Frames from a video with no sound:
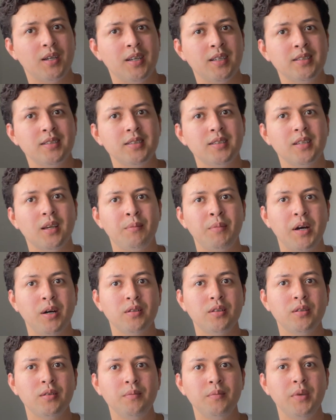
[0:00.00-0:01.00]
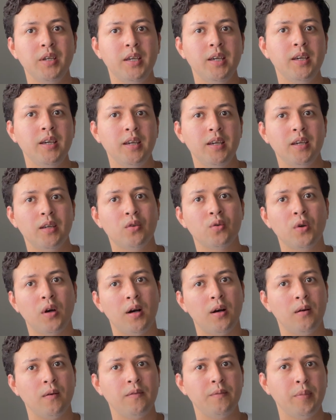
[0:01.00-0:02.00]
it's about to be
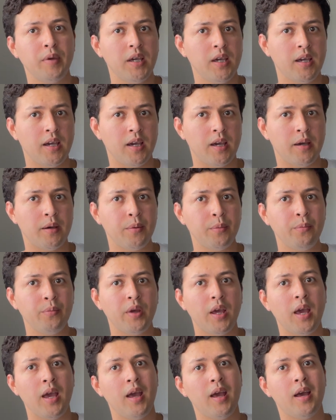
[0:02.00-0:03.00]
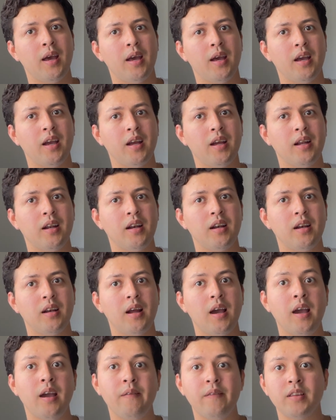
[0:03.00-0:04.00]
12 p.m. and
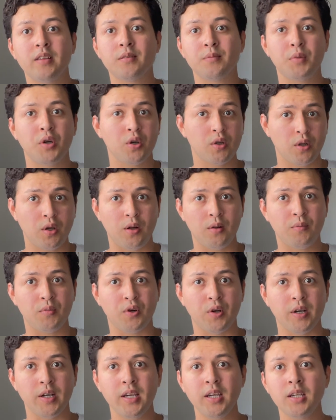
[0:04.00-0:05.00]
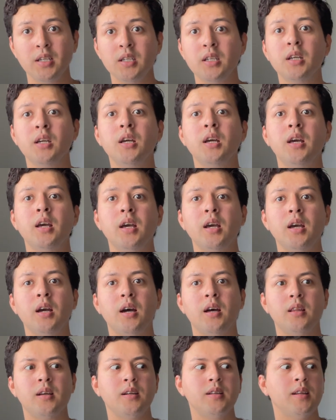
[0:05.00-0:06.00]
I haven't smoked all morning
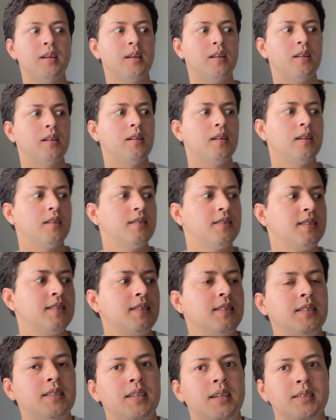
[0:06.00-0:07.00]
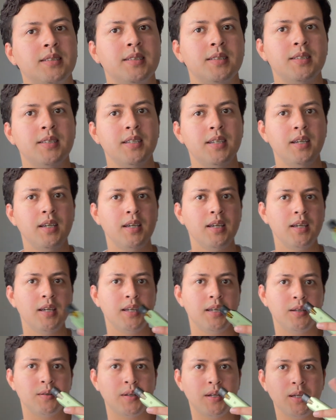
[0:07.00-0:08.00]
other than this
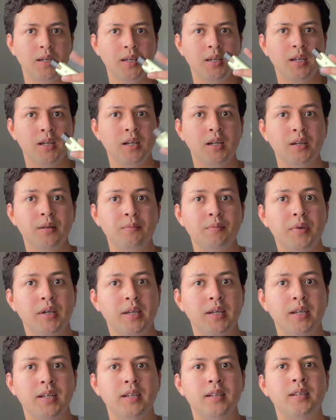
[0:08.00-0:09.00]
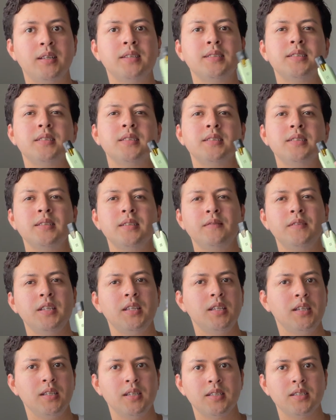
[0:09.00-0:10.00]
Ditzy right here. But this is
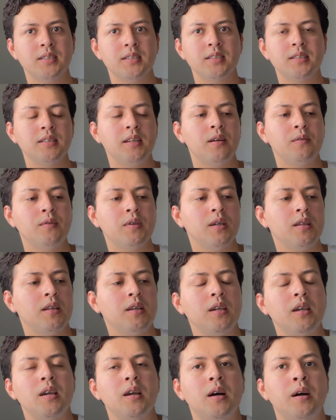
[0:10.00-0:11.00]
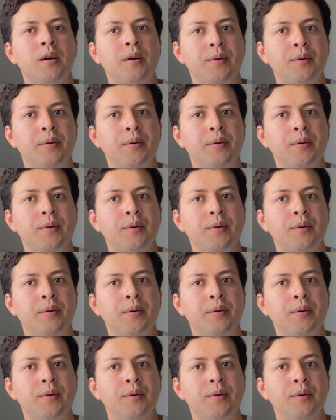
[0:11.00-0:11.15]
CBD. This is not really,